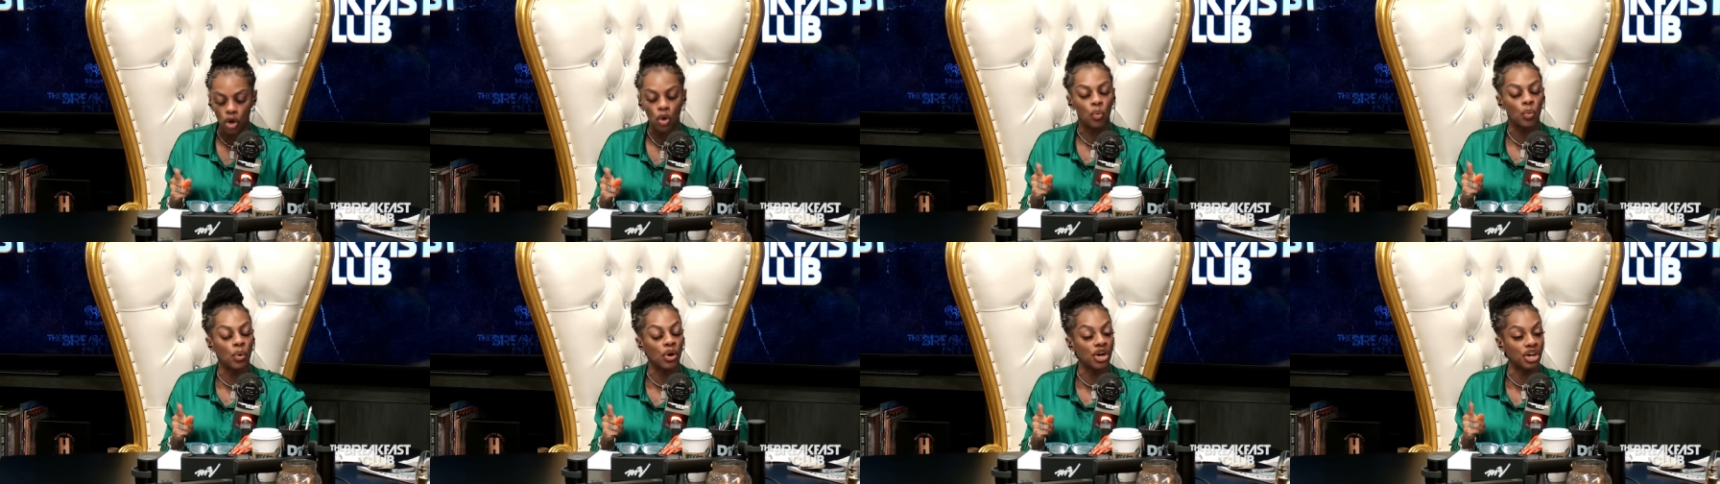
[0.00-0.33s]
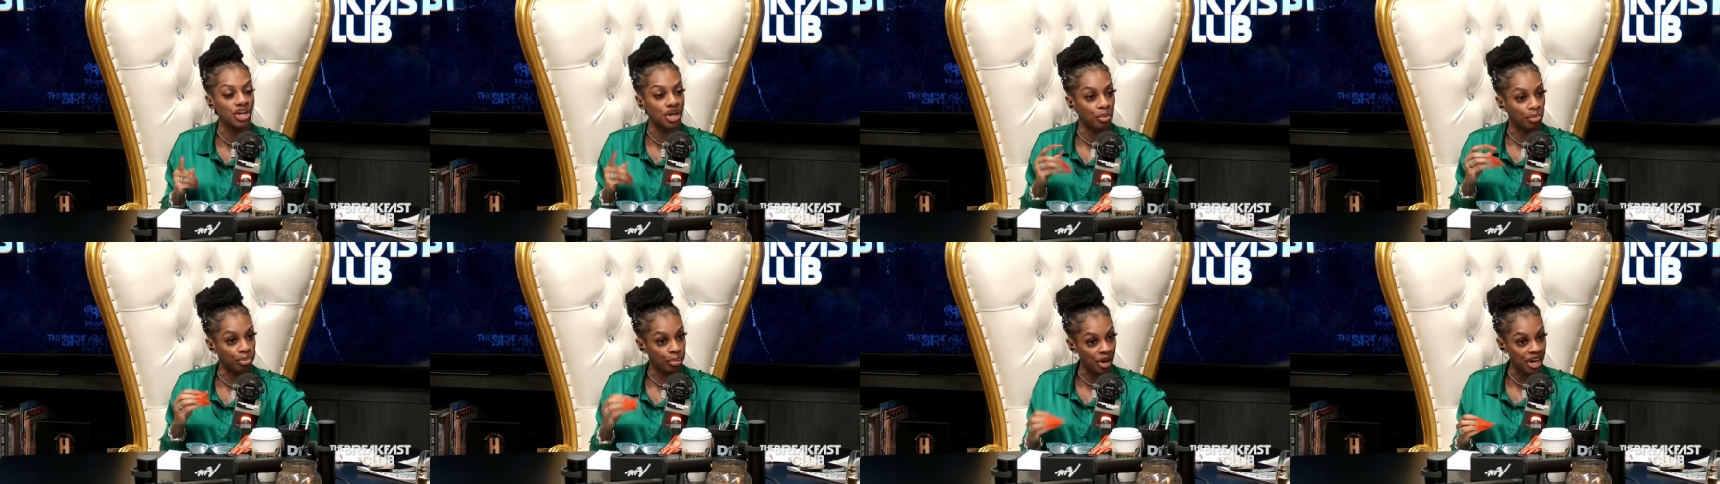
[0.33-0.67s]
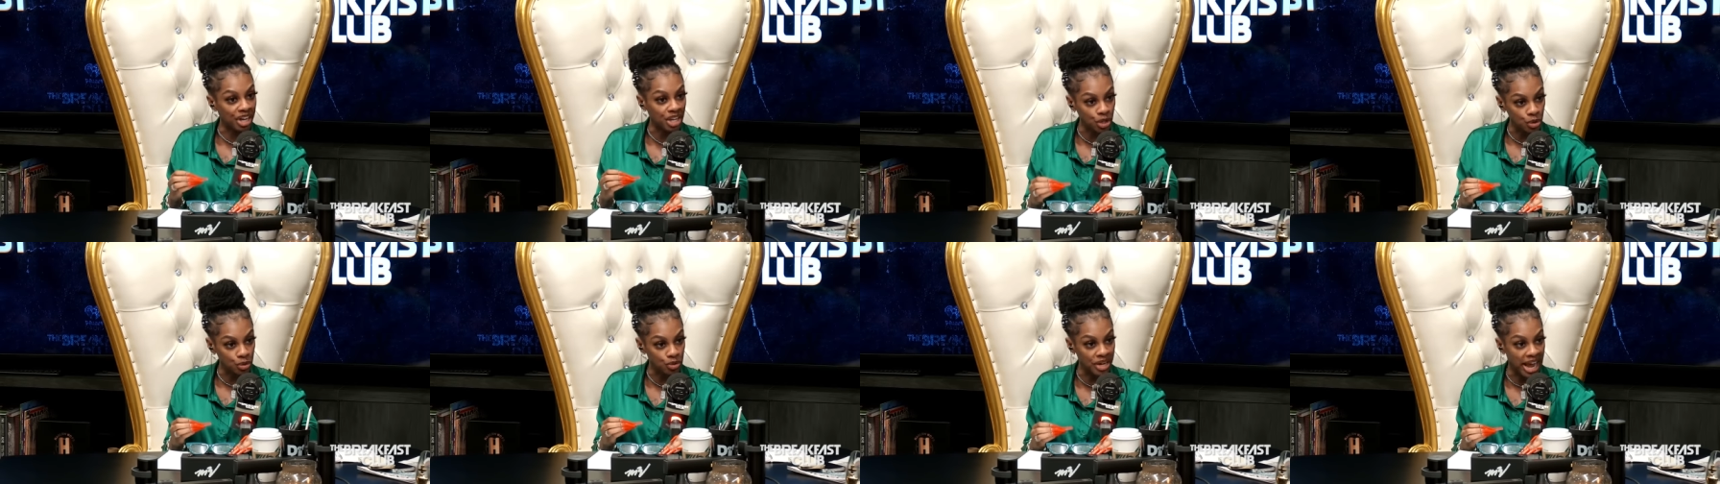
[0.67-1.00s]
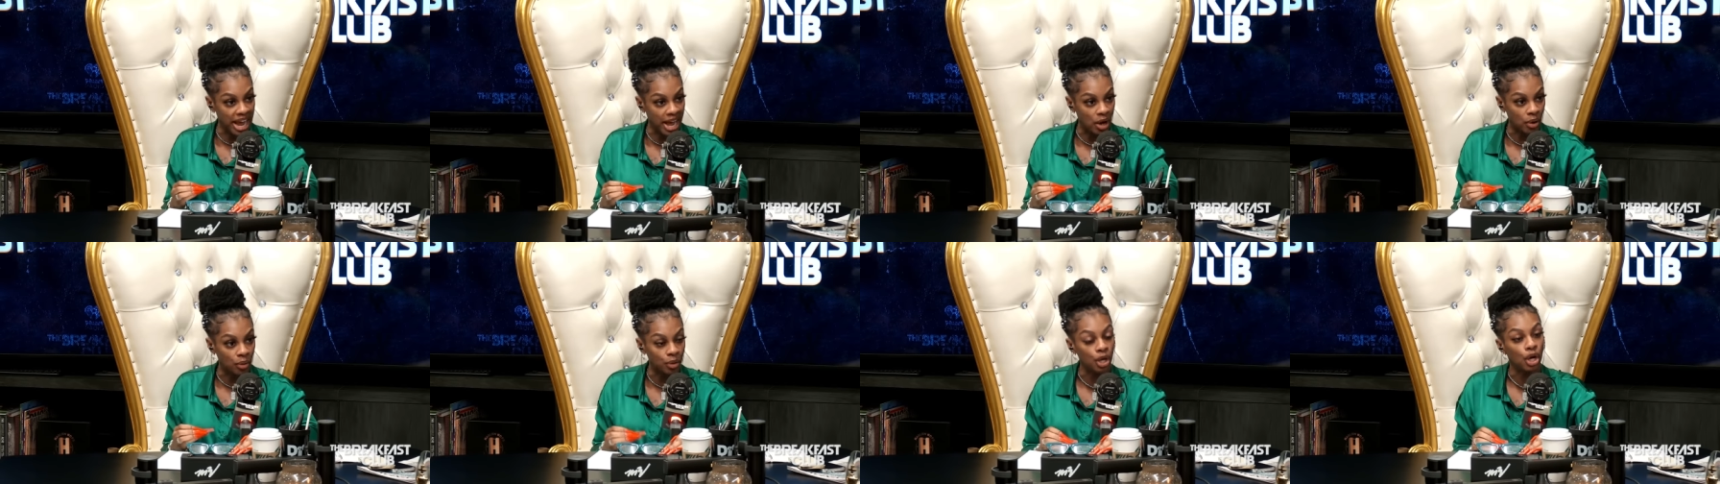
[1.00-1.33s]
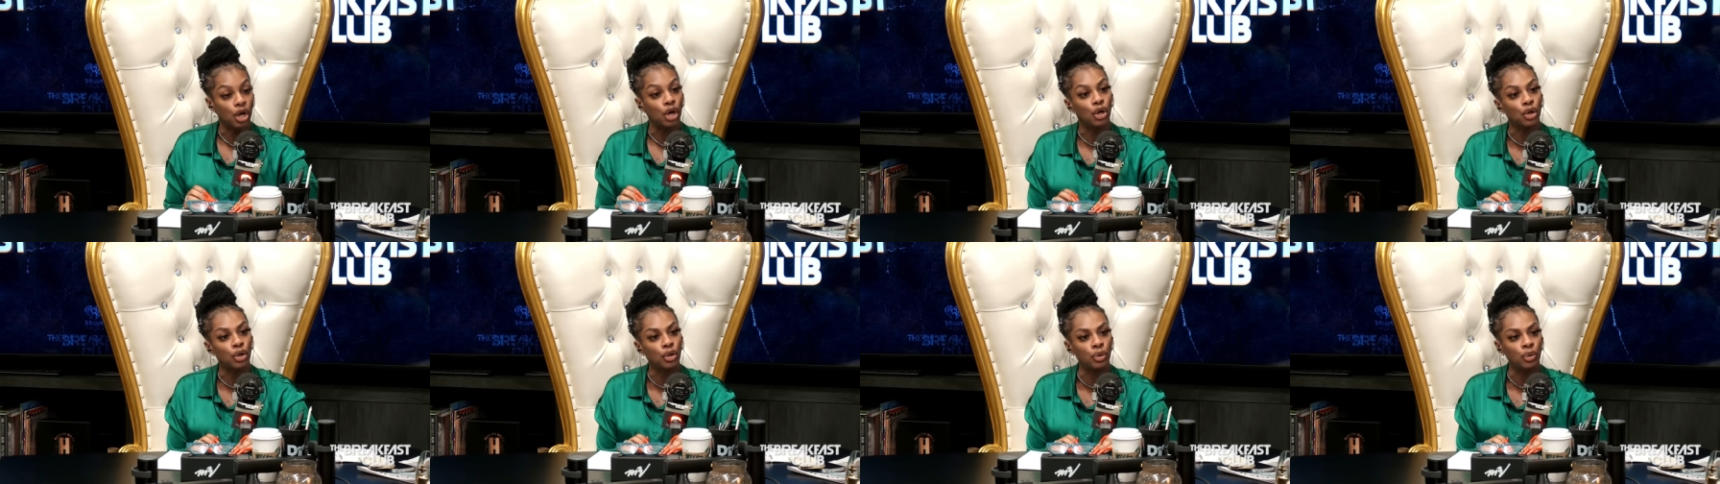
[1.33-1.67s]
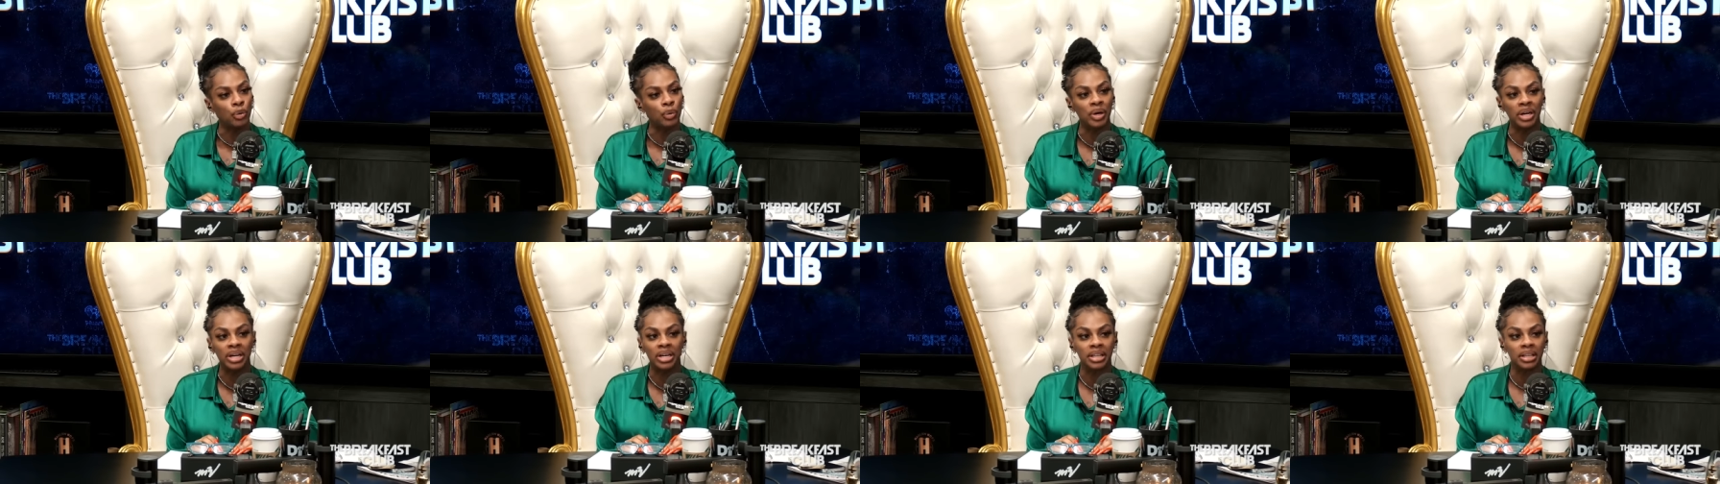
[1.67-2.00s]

We're going to bring you down. Who?